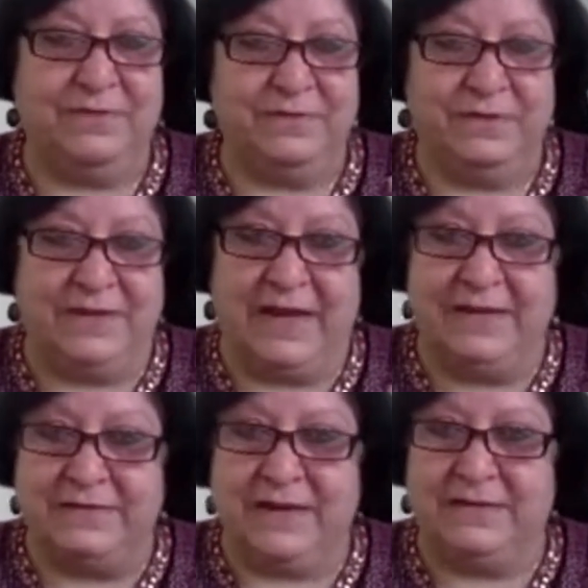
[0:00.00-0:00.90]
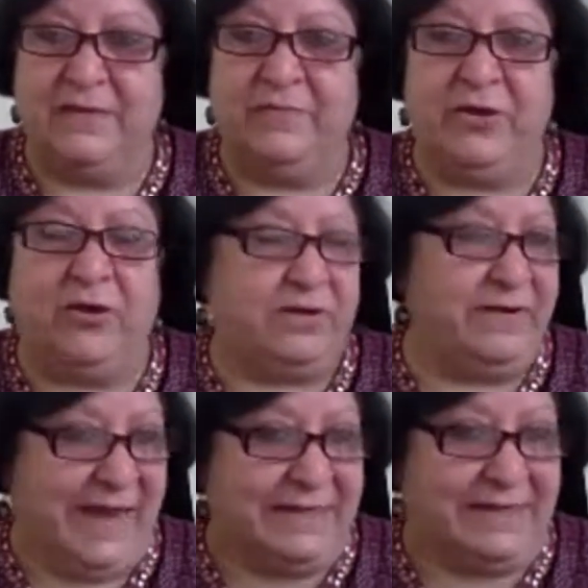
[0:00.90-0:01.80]
The child start, they may not
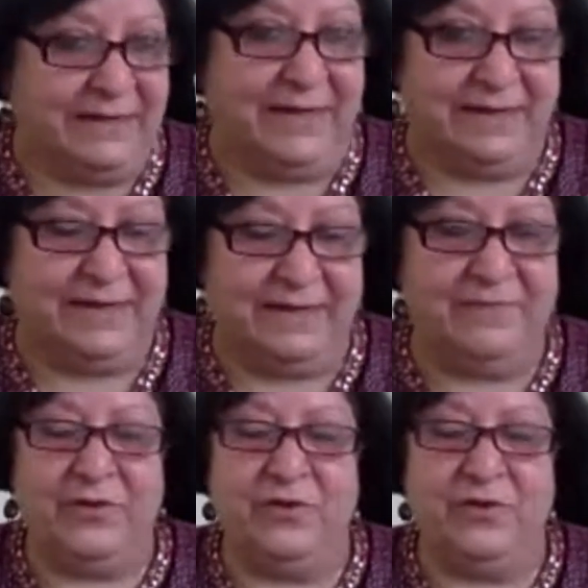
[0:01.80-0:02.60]
react at that time,